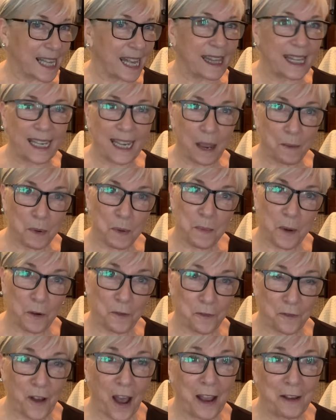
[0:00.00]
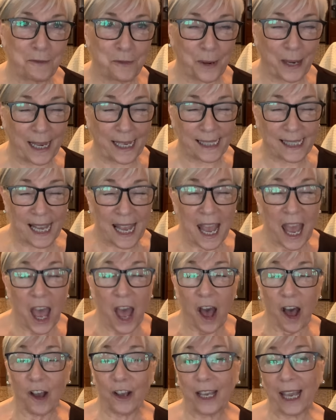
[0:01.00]
I think I'm about five weeks.
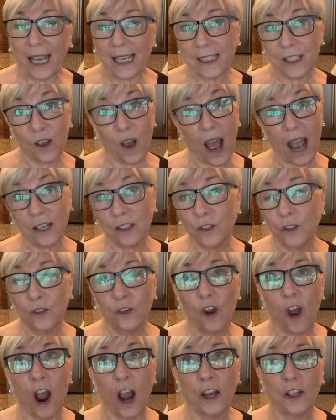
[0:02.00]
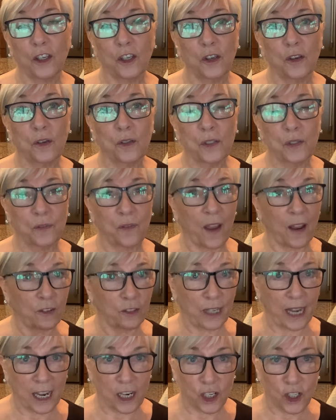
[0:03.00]
Okay, so I do not use
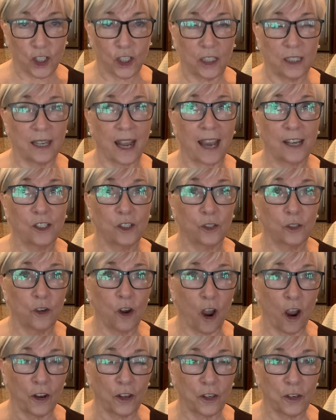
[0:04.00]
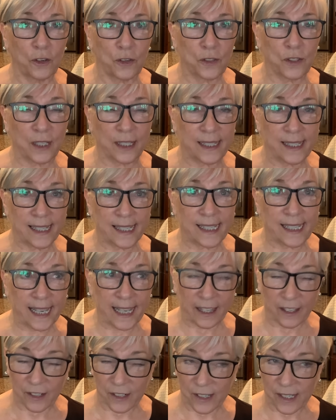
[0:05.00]
foundation. I do not use
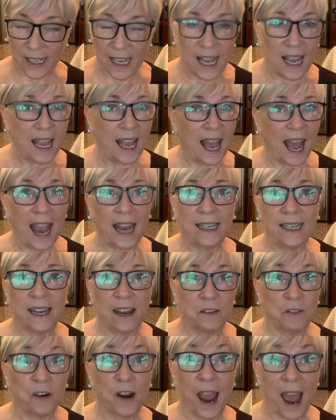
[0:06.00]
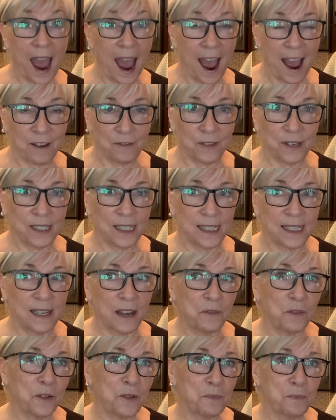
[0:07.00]
concealers. I never have. It's
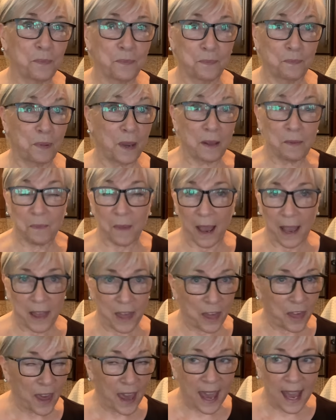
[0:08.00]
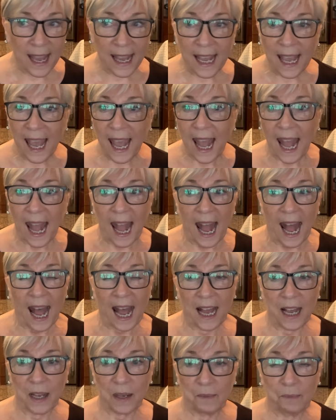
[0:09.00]
never been my thing.
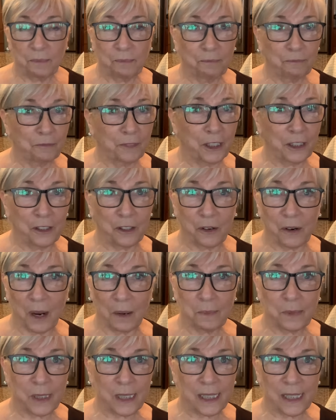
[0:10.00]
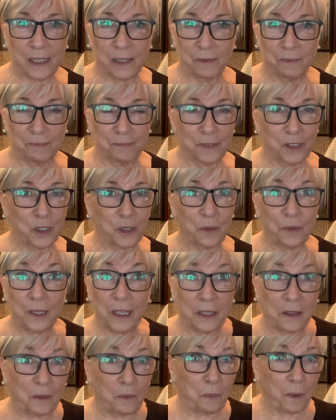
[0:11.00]
Um, you know, I'm just doing
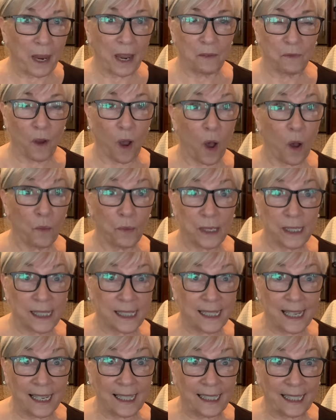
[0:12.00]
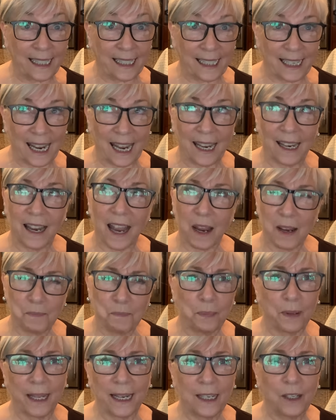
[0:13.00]
it the way I've always done it. I
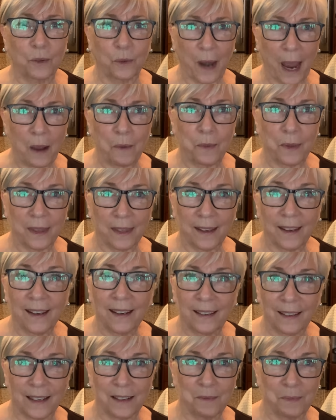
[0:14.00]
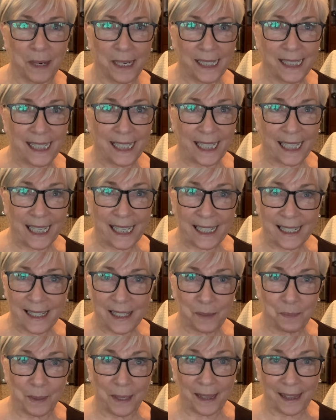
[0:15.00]
played around with it in my
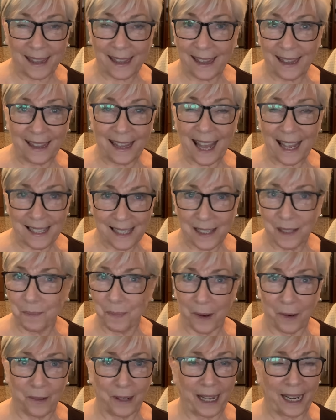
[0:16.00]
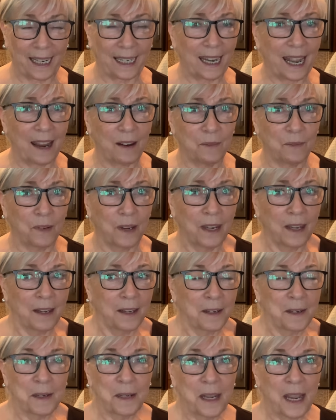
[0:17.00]
teens, but that's about it. I've,
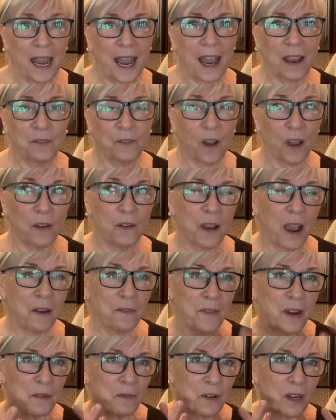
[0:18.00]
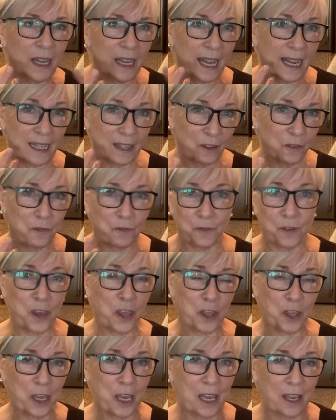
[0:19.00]
I've, I've never liked the
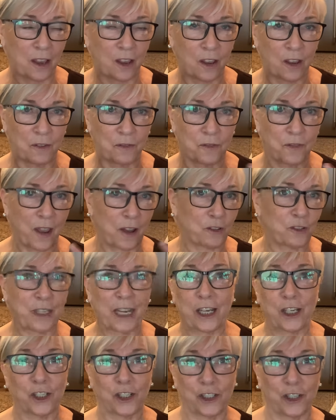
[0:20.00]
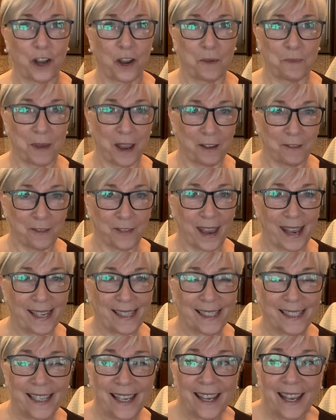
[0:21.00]
feeling of foundation on my
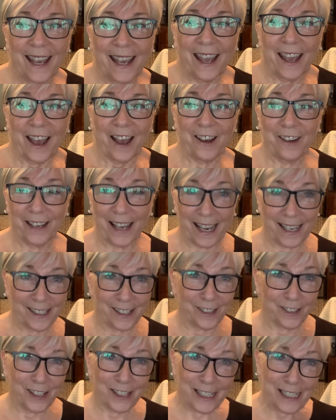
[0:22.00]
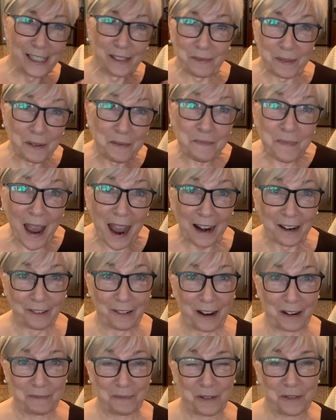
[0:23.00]
face. Okay, so just a little bit of
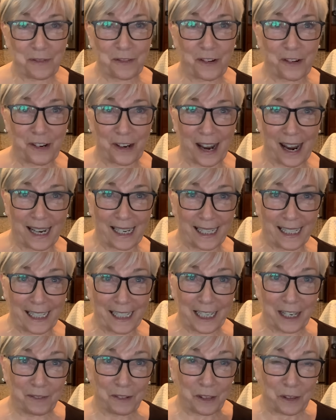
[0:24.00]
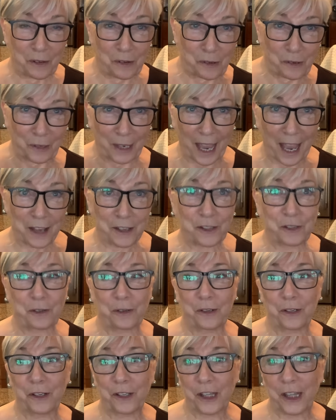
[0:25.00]
background before I give you the whole castor
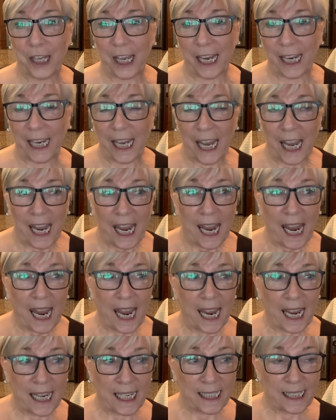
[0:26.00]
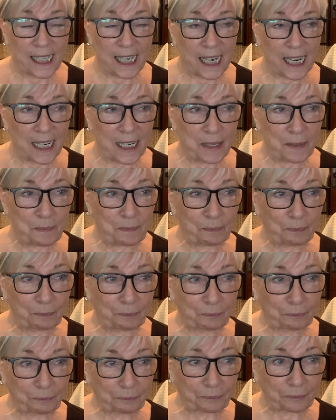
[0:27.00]
oil thing. And um,
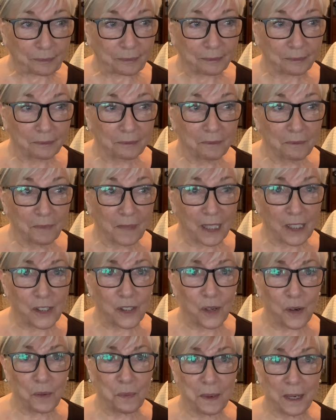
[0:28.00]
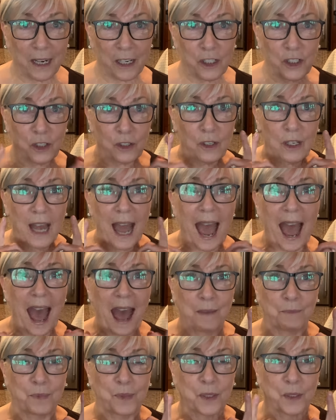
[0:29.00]
so, but I do
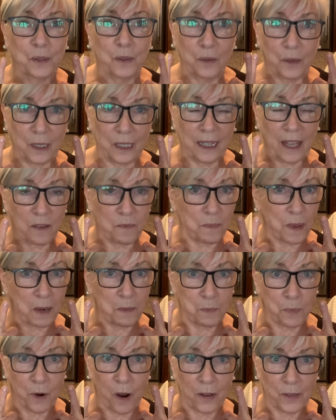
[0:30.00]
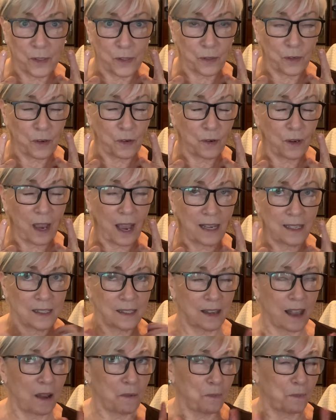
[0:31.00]
absolutely love my bronzer, you guys.
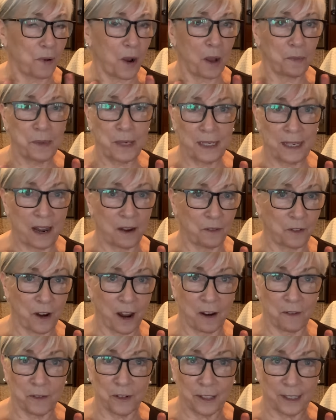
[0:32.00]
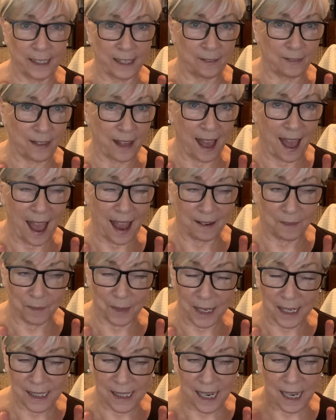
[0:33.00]
I'll probably never ever leave that
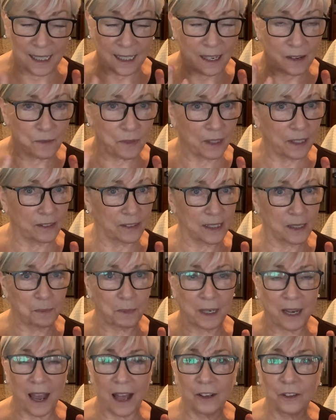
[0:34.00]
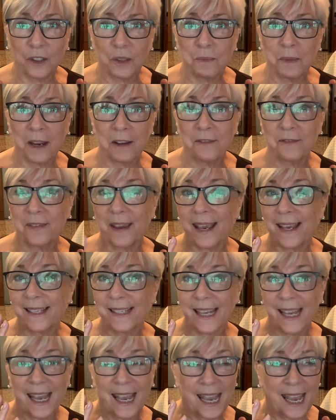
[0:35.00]
because I love some color in my
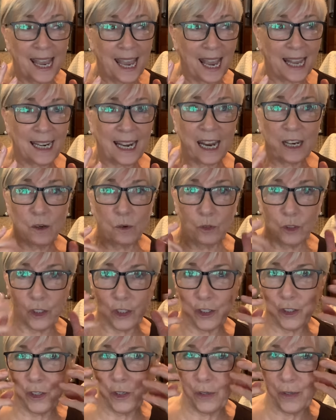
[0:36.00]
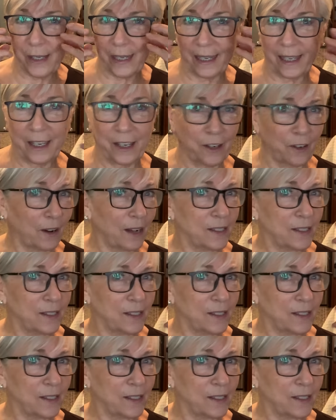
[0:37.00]
face. And I don't just use it here.